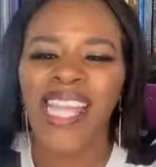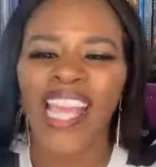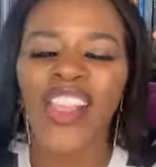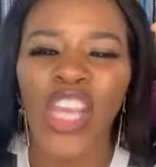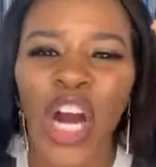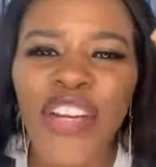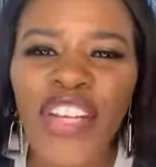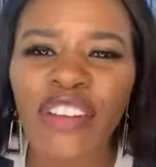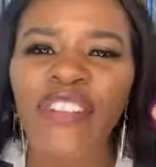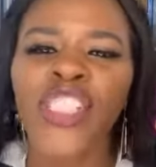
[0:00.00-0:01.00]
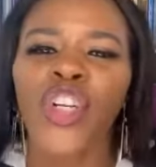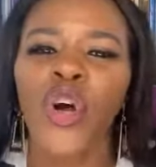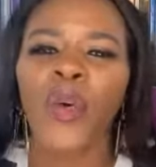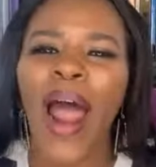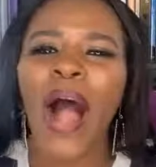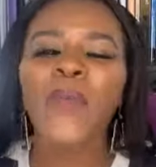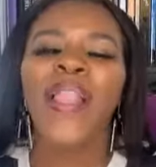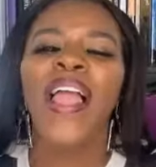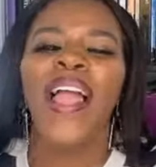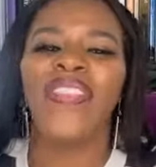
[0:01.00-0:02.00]
take the unconventional route
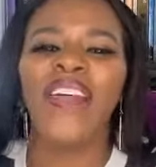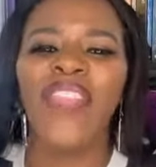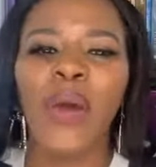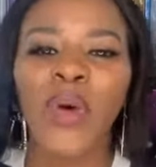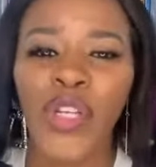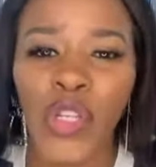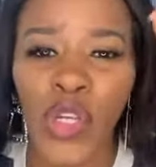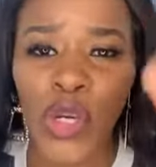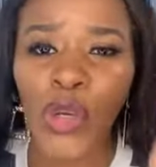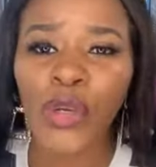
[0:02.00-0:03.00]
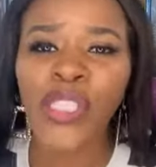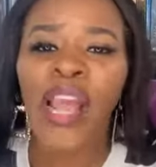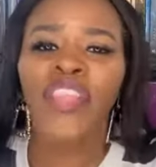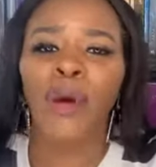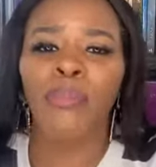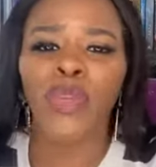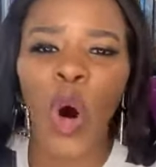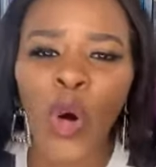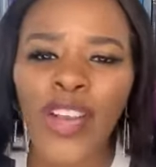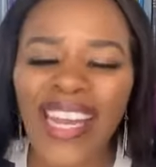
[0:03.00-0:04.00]
and that they would use the
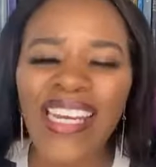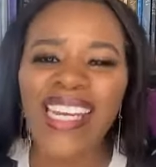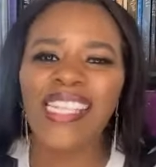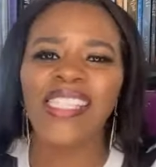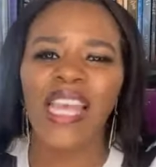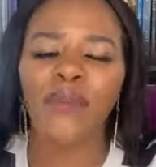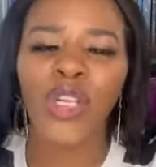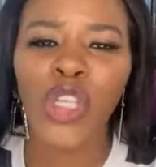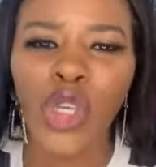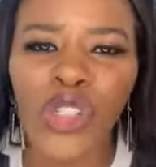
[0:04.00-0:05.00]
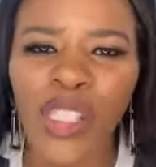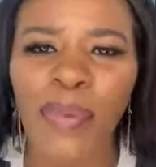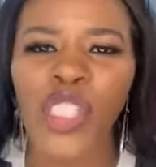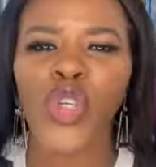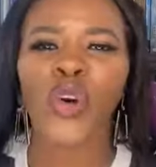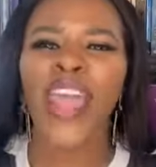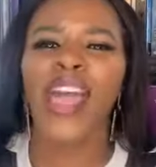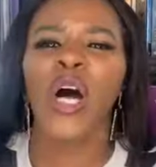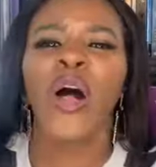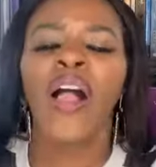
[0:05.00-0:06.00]
brokenness, they would use the
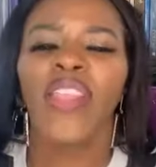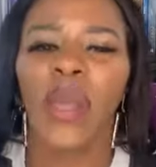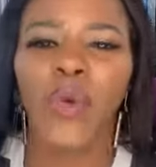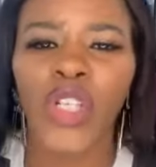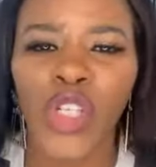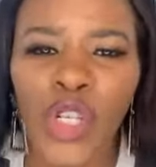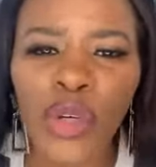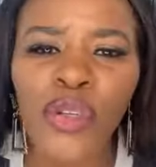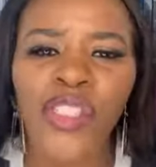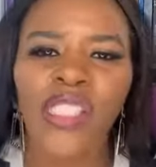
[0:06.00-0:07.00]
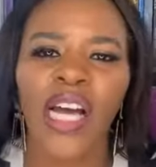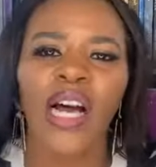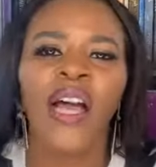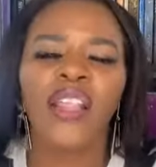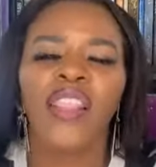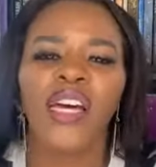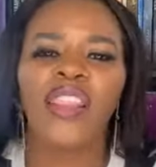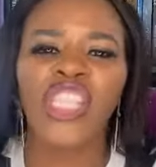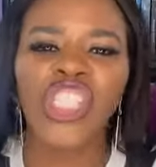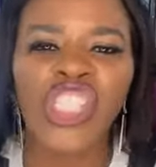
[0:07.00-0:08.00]
betrayal, they would use the
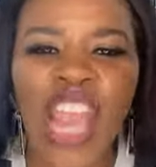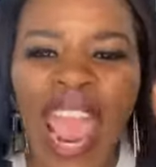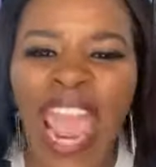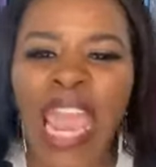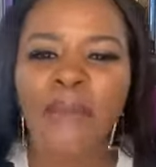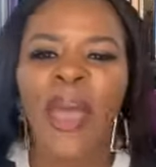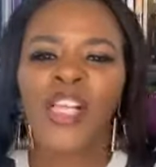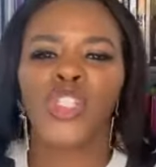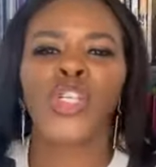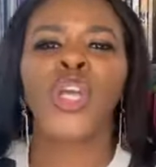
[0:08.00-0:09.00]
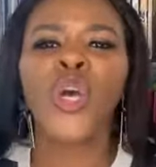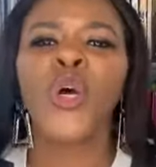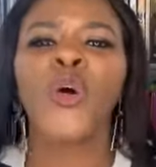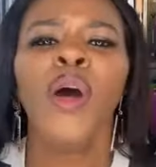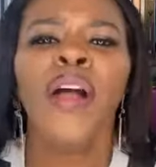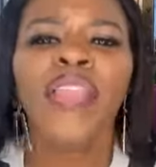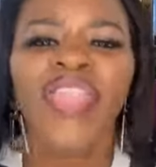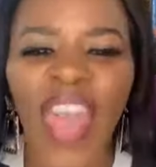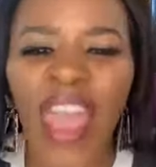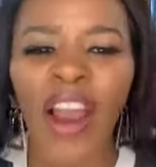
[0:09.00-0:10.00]
the, the shame to
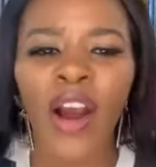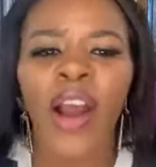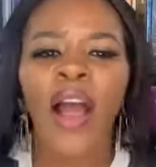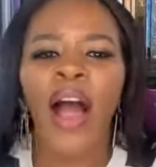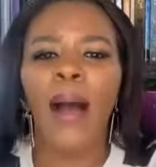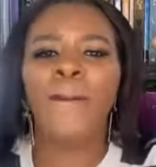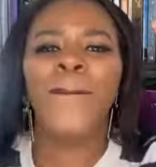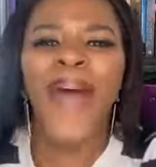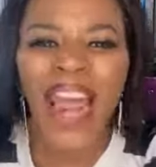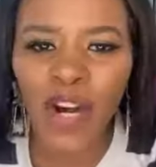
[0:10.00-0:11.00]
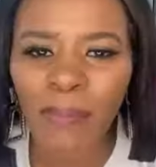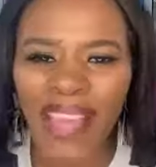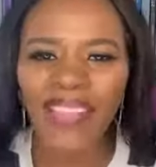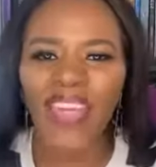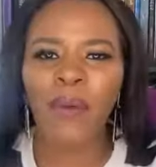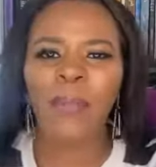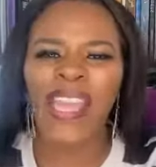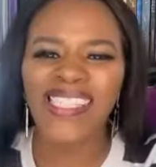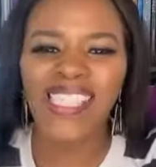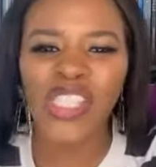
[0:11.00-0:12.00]
their uh, betterment. They would
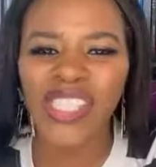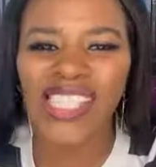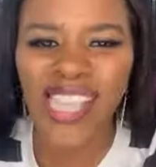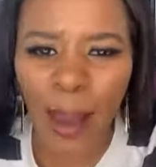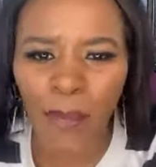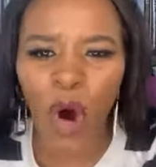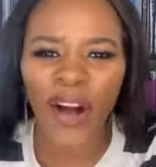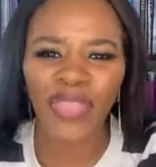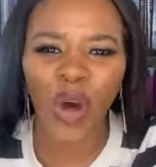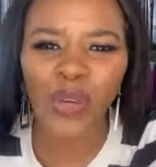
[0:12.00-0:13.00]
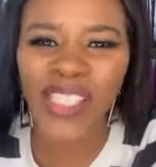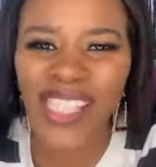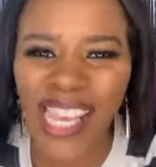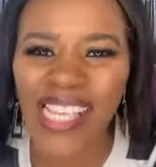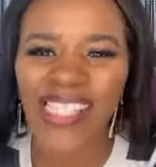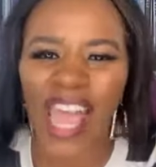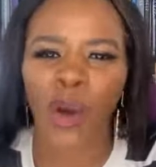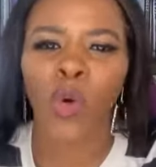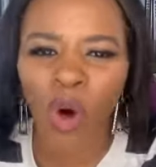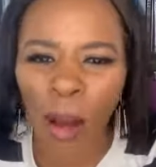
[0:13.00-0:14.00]
begin to step on those things
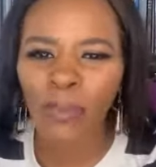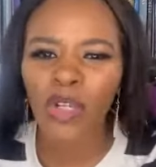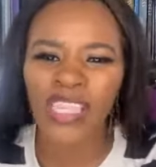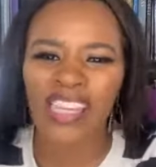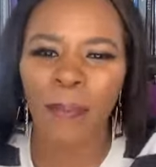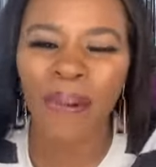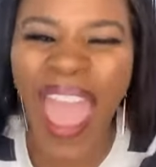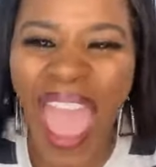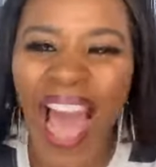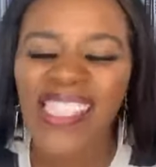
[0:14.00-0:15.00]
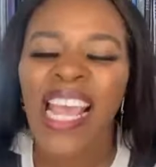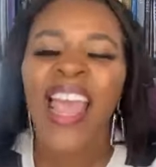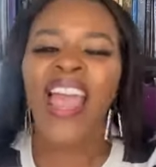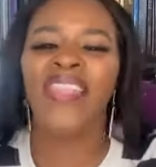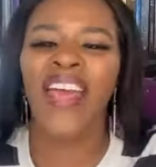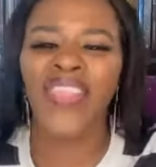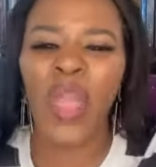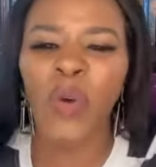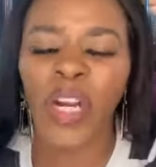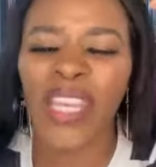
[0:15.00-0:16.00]
that crumbled in the past and that
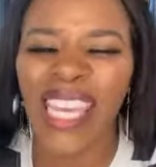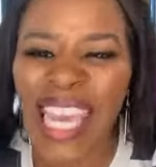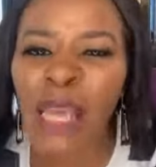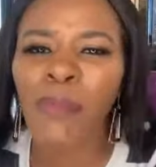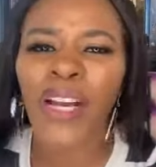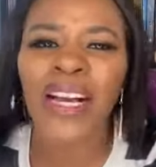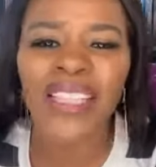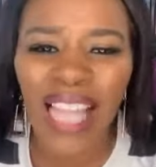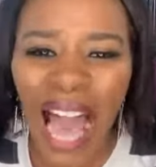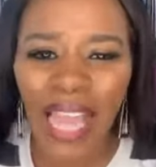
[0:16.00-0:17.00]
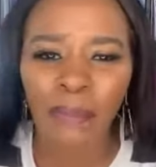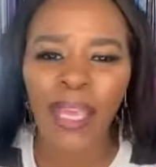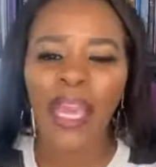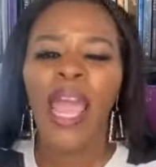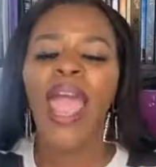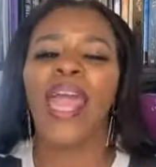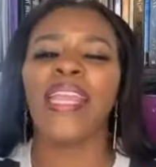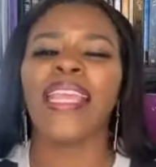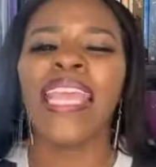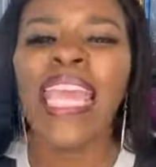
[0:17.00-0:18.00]
they would keep climbing
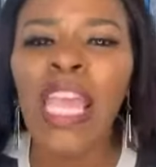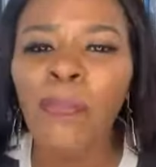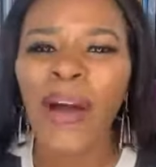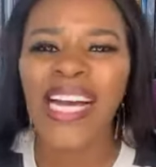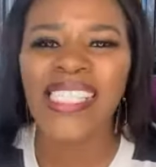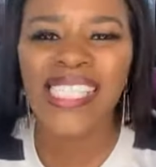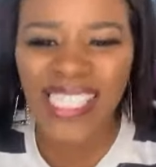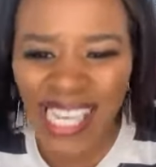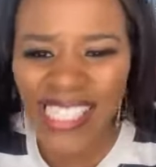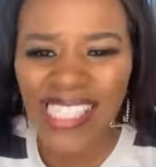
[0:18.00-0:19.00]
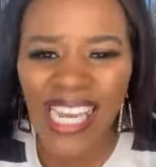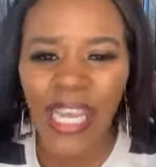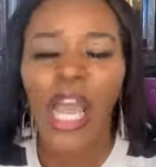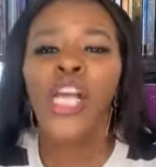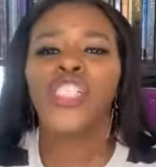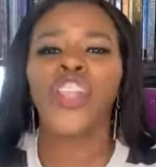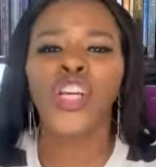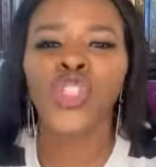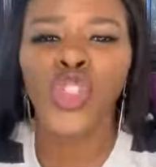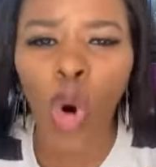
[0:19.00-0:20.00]
and keep keep ascending to
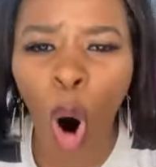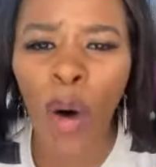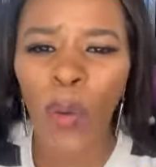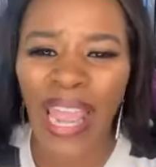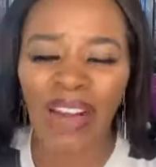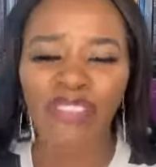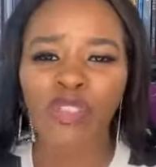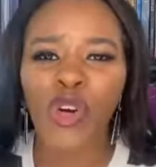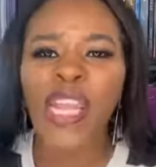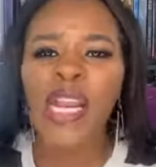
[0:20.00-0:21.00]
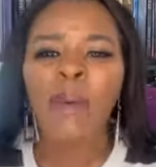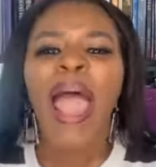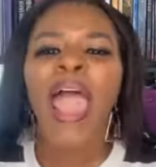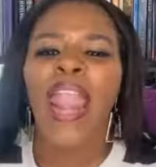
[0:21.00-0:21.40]
the doorway of freedom.